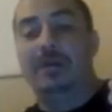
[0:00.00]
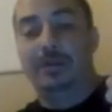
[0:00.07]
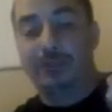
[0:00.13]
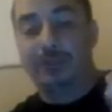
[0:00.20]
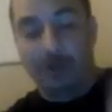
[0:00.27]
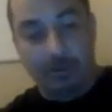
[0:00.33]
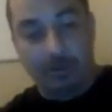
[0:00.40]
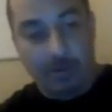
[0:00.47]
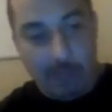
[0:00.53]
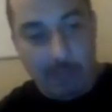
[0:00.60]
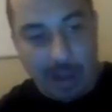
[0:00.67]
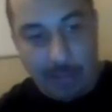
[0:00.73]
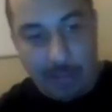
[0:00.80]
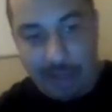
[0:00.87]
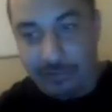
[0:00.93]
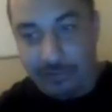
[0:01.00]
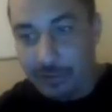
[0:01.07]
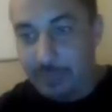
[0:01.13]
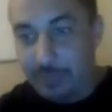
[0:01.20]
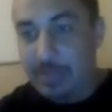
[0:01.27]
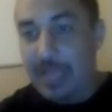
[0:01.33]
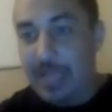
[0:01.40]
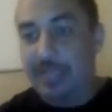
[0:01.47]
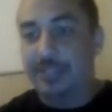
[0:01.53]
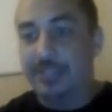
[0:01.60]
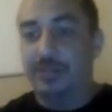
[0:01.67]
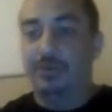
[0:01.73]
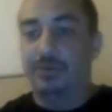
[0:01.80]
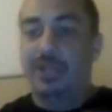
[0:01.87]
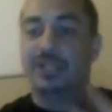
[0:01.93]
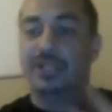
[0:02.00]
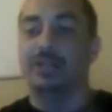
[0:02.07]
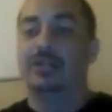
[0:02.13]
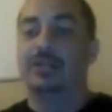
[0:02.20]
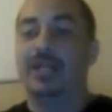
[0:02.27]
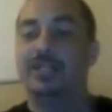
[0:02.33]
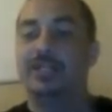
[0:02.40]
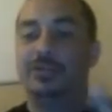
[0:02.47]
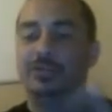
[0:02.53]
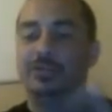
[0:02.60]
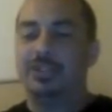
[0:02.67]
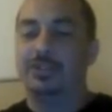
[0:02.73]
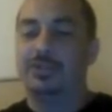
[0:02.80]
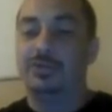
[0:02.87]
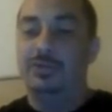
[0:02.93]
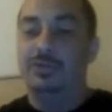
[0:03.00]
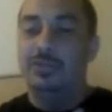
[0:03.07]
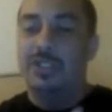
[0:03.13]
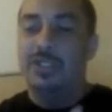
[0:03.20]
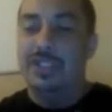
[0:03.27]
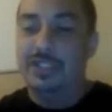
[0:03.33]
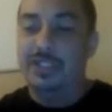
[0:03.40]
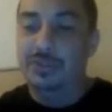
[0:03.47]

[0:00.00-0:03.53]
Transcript: So my first base where I started learning SEO was in school was in